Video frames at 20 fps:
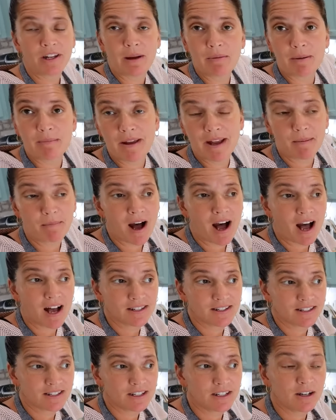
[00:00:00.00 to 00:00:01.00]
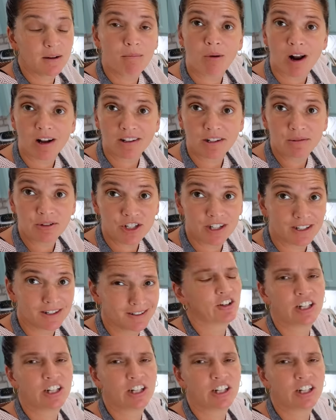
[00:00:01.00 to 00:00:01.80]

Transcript: I'm gonna make pasta, broccoli with chicken